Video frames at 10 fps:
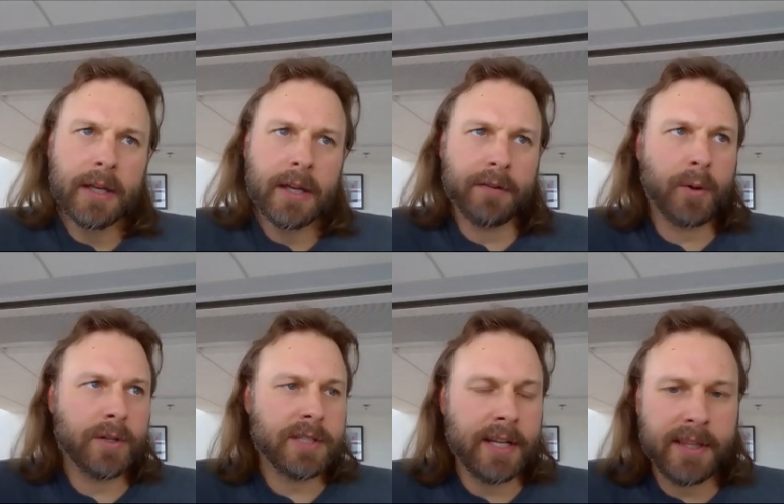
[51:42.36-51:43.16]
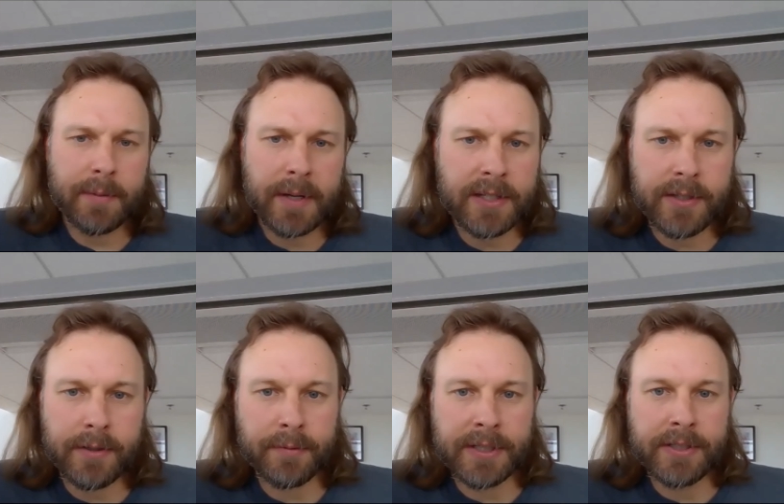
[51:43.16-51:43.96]
Of course, anything we can do
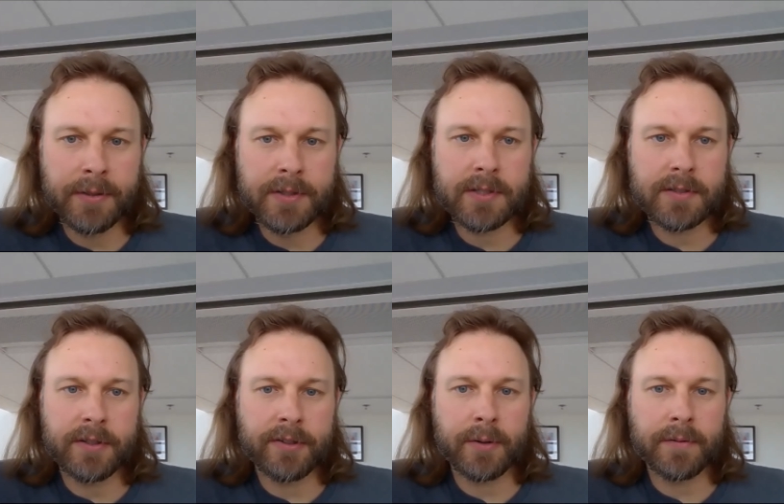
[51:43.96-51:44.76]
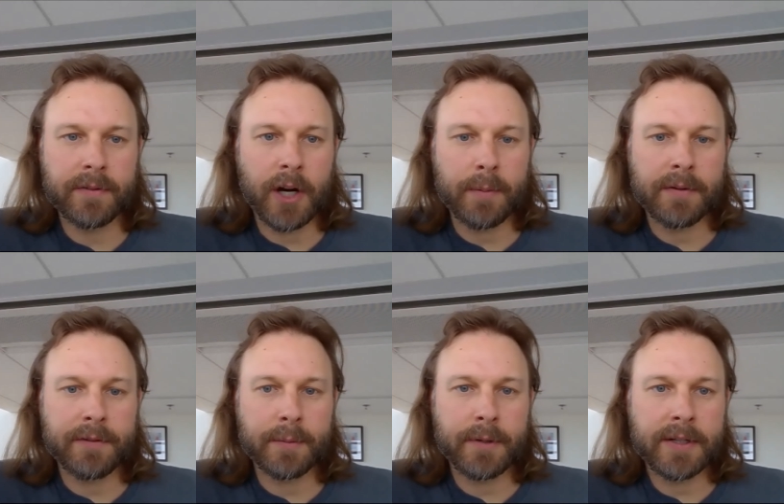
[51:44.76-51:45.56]
to reduce your own carbon
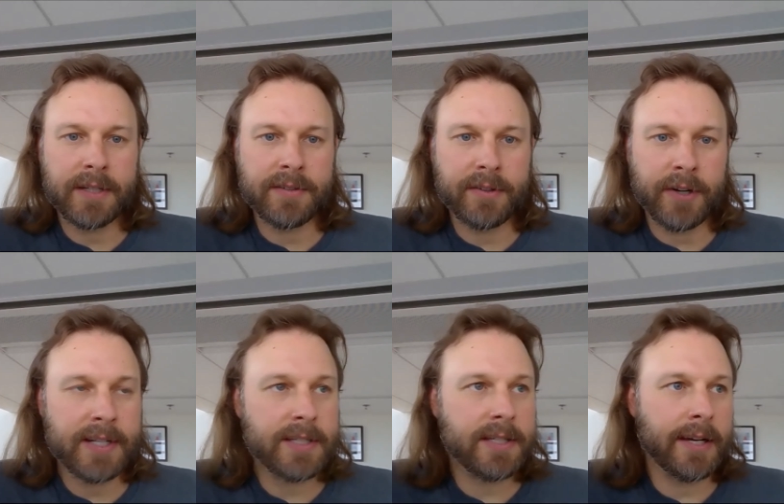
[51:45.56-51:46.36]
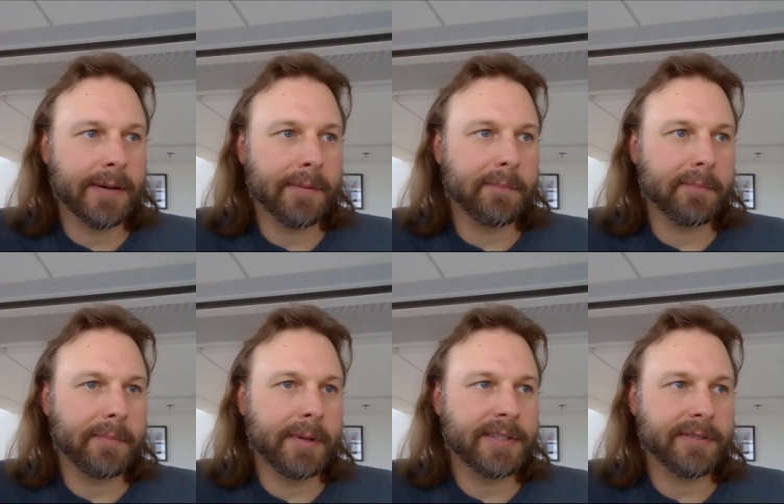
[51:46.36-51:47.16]
footprint is great.
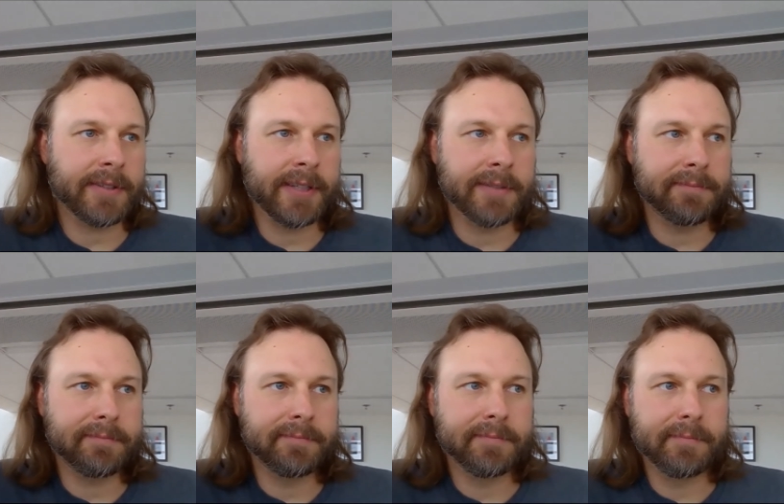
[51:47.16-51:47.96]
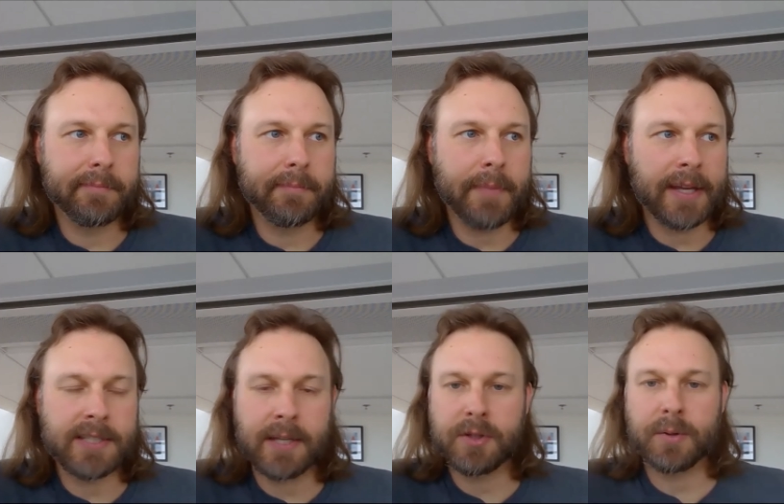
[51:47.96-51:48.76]
We certainly make
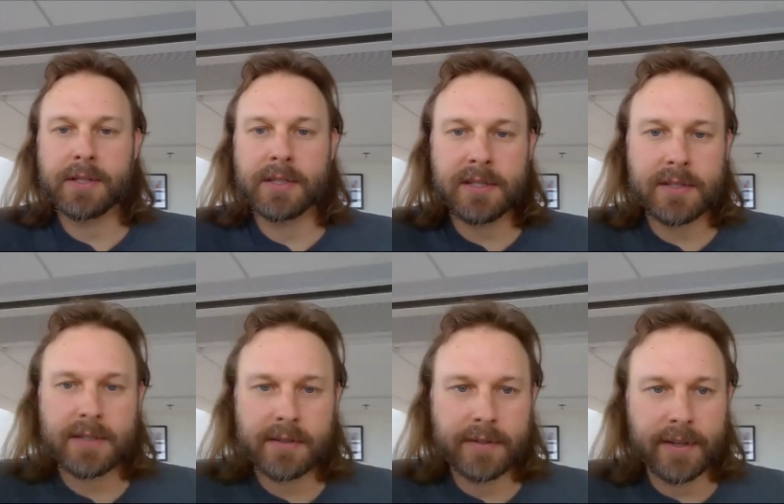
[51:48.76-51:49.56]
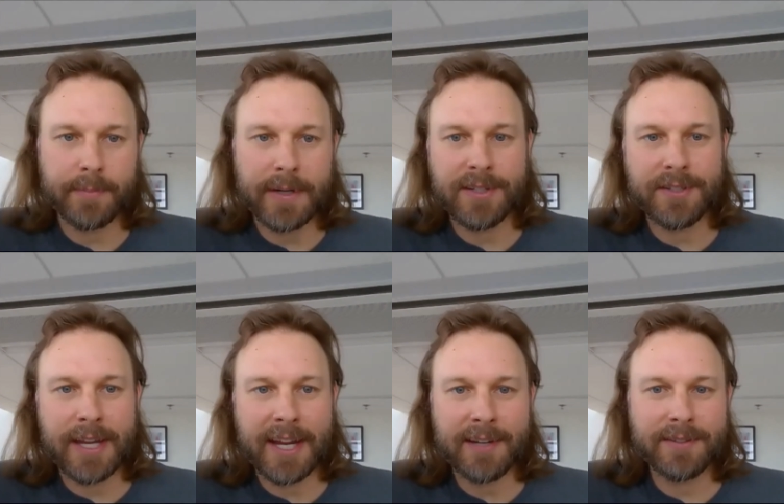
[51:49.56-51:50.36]
some choices, as many as you
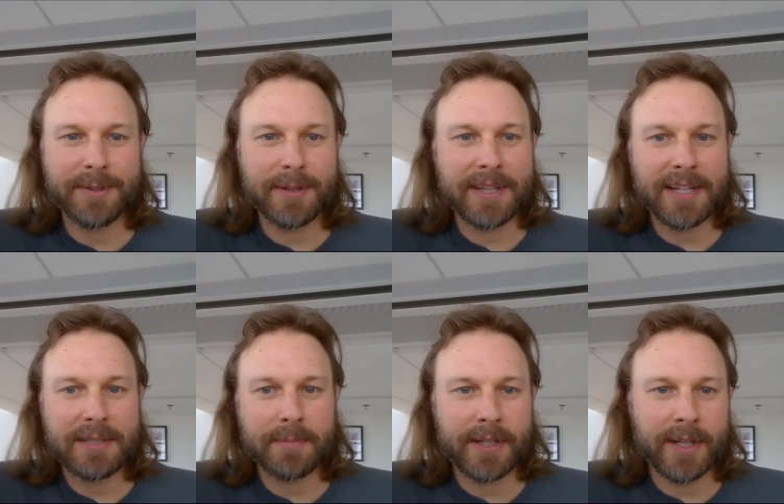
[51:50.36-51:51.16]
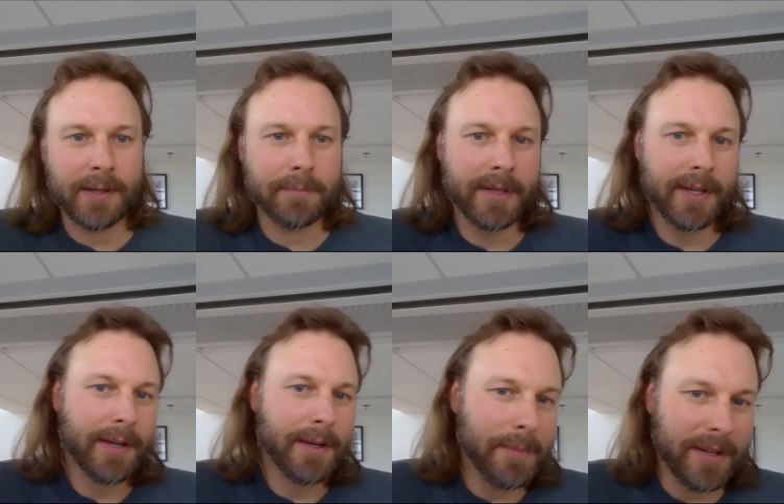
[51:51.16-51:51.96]
can, doing that, but
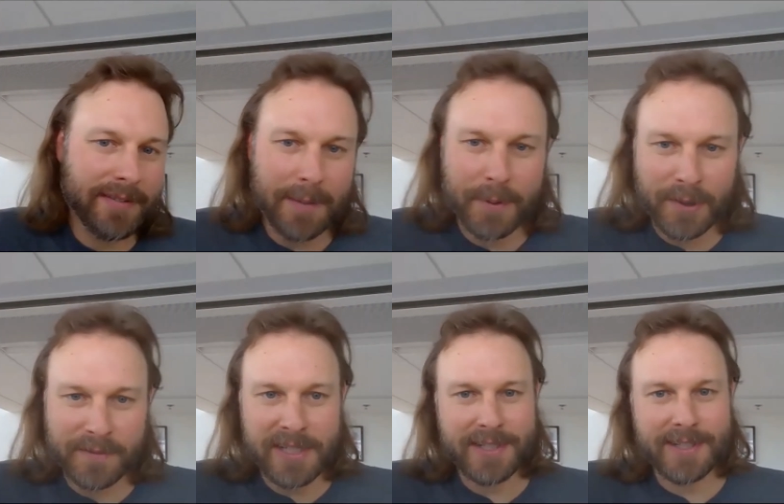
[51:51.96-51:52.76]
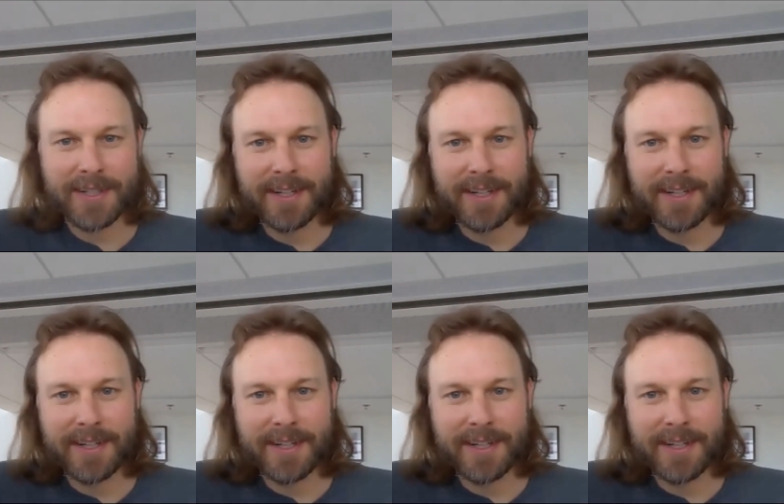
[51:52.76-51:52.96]
it's not perfect.